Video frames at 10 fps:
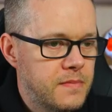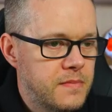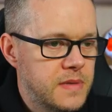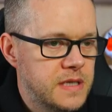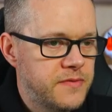
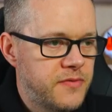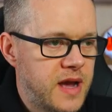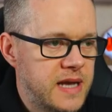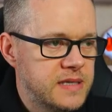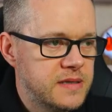It's
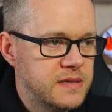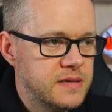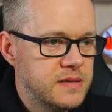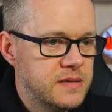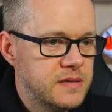Fred,
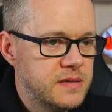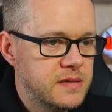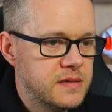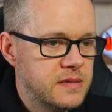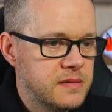
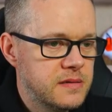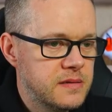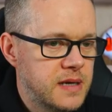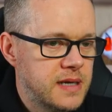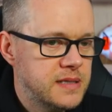
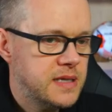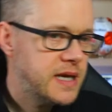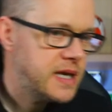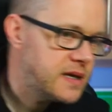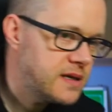
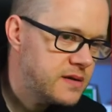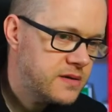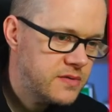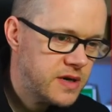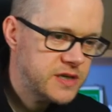Antony,
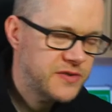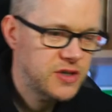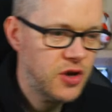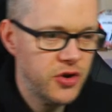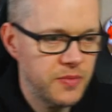Rashford's
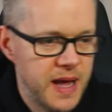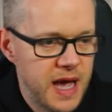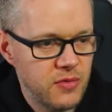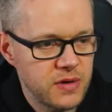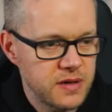got up
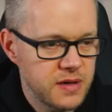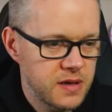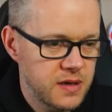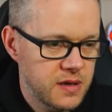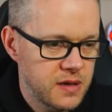now.
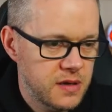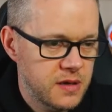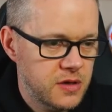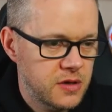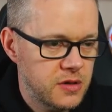
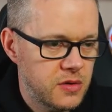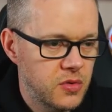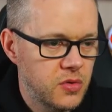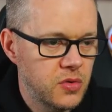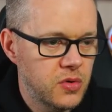
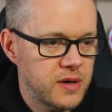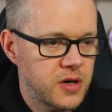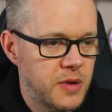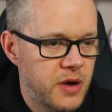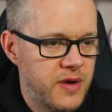Oh,
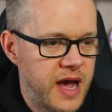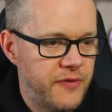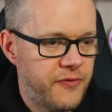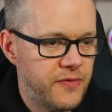come on, ref.